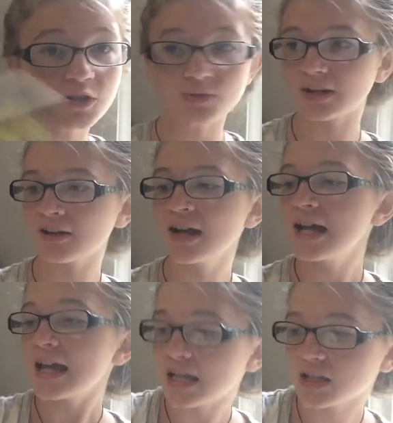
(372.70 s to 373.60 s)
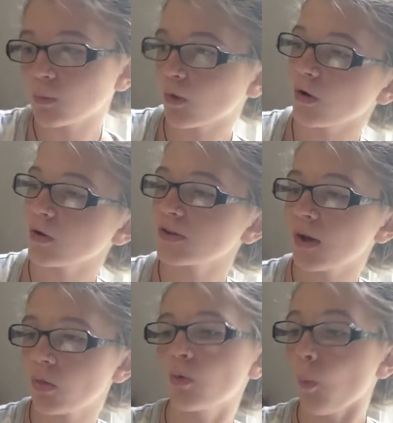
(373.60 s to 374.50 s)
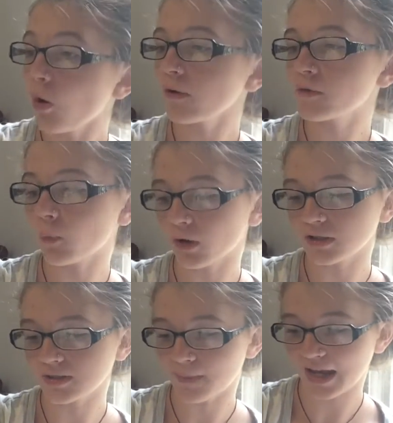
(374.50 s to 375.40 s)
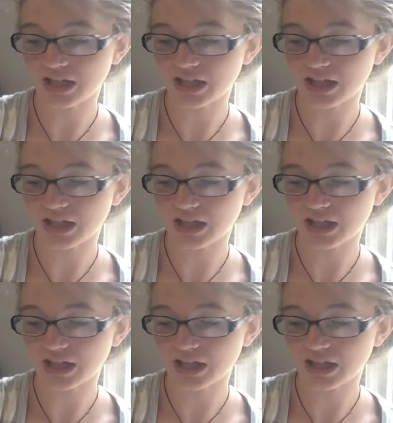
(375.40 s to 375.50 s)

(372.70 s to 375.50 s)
first one here is The War of the Worlds by